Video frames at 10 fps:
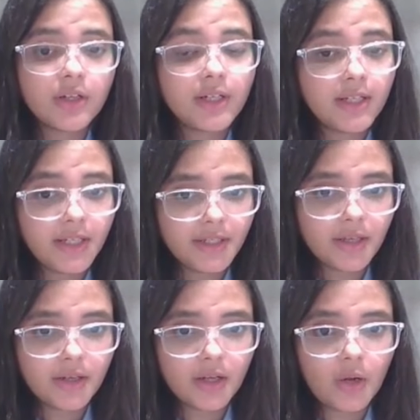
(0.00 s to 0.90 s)
delete
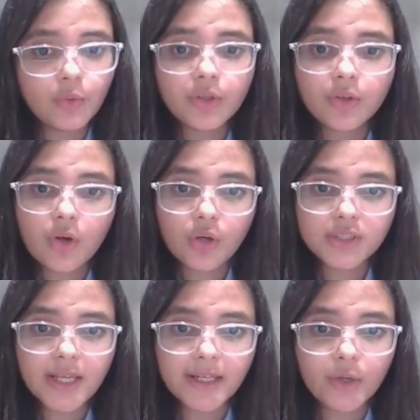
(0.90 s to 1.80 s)
our account, or
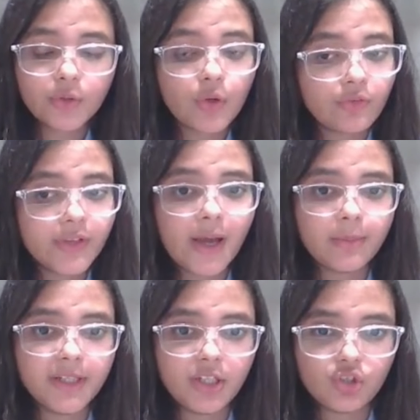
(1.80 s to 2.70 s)
sign out of the
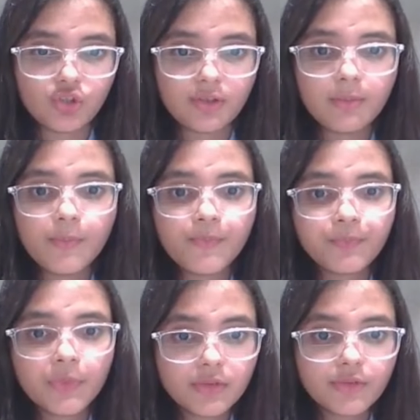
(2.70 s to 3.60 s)
application.
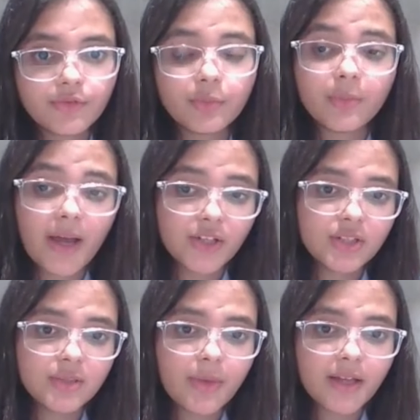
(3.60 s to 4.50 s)
From the
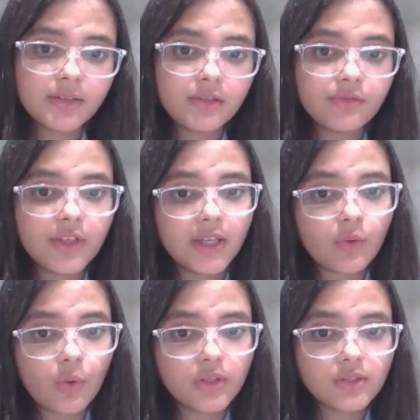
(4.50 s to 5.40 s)
badges panel, we
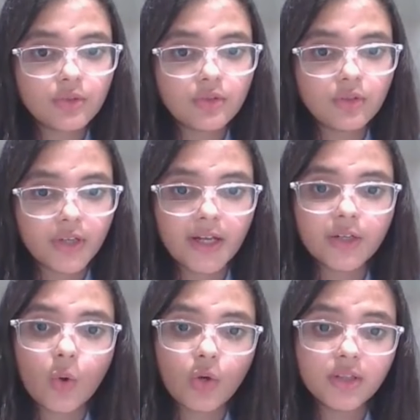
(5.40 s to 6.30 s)
can also look
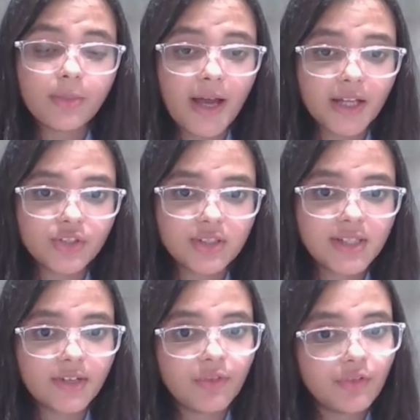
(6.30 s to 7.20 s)
at all the
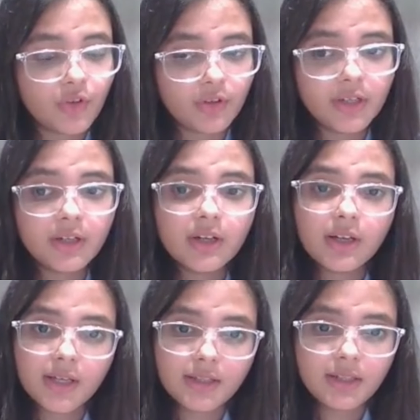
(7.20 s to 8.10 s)
badges that we've earned
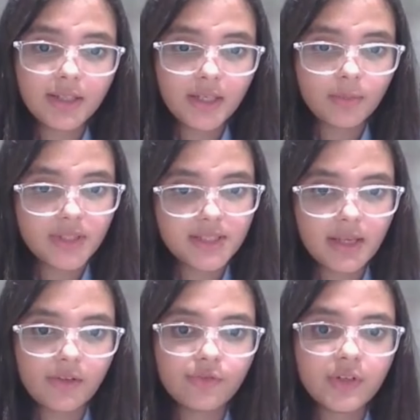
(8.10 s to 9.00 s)
in the game
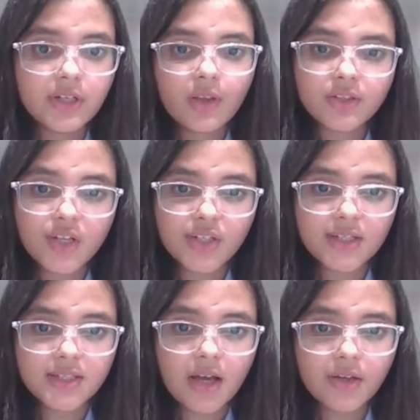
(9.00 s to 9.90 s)
itself, such
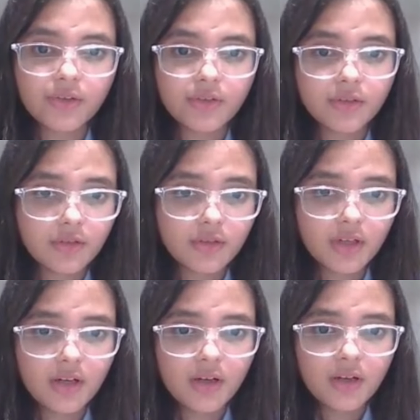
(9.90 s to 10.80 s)
as Star Earner,
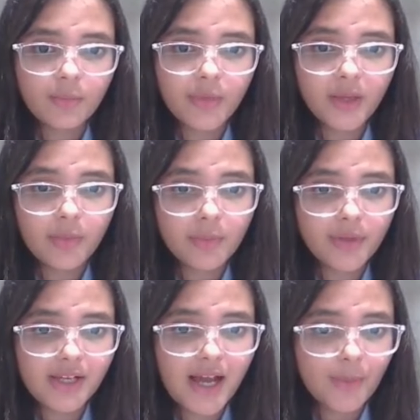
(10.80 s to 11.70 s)
Make
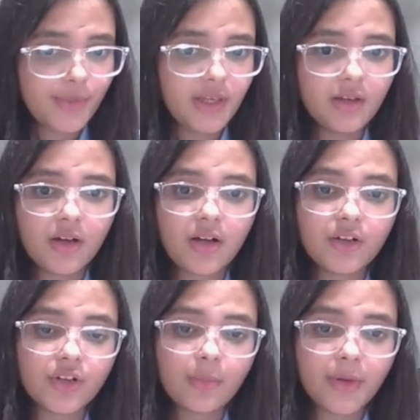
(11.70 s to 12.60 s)
People Happy,
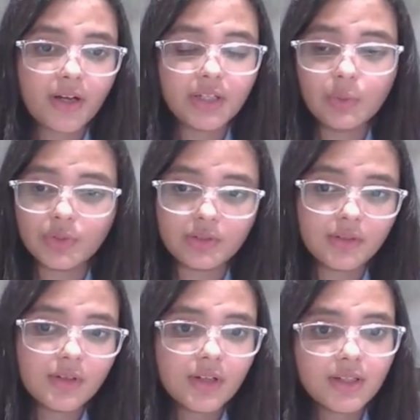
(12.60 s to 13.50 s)
Ultra Powered User.
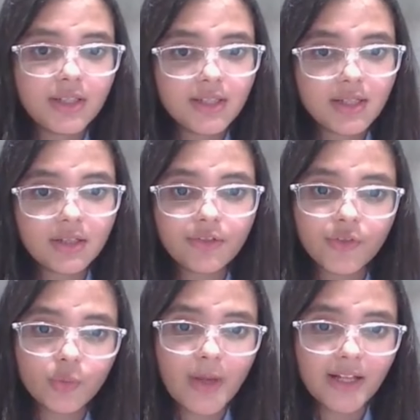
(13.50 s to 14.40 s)
These are a
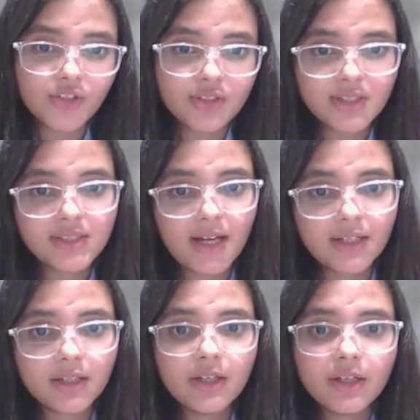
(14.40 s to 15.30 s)
few badges that